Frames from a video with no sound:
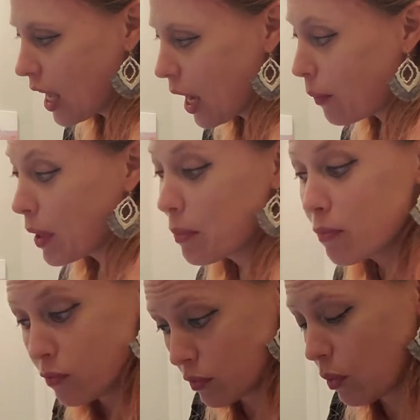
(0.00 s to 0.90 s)
and
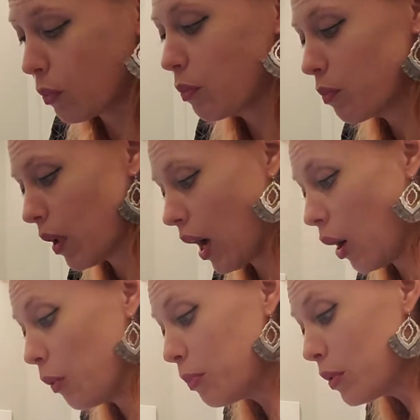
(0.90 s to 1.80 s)
we
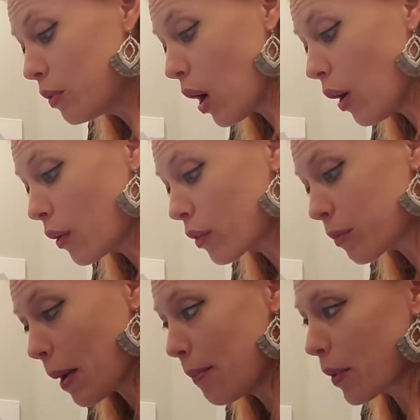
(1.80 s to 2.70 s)
hope you know and
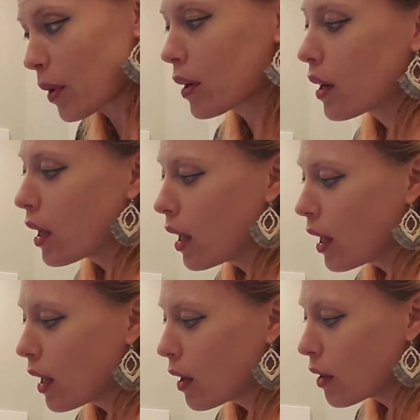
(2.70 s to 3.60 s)
remember,
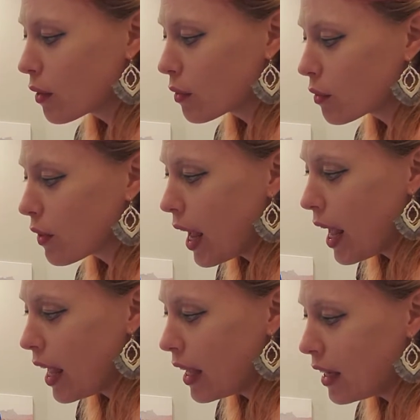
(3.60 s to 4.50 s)

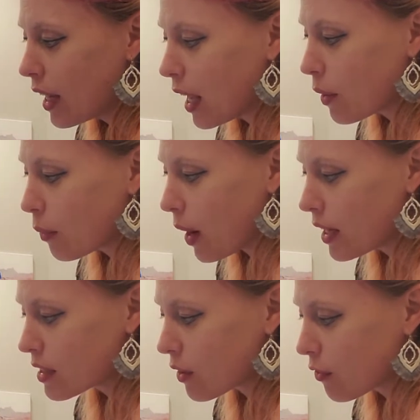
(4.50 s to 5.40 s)
red and white
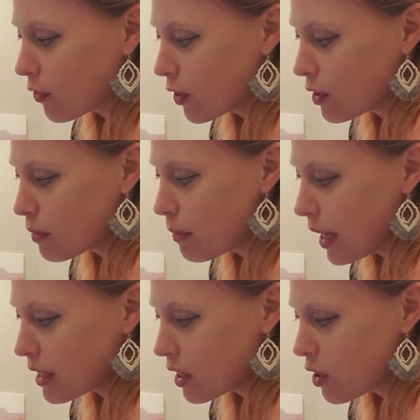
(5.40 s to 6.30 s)
is the first
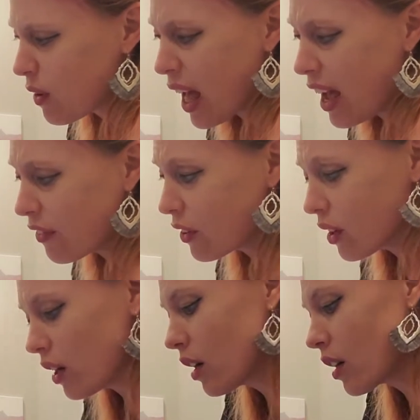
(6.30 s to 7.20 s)
mix that you ever
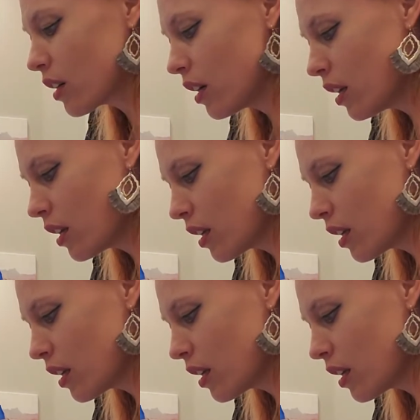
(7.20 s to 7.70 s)
learn,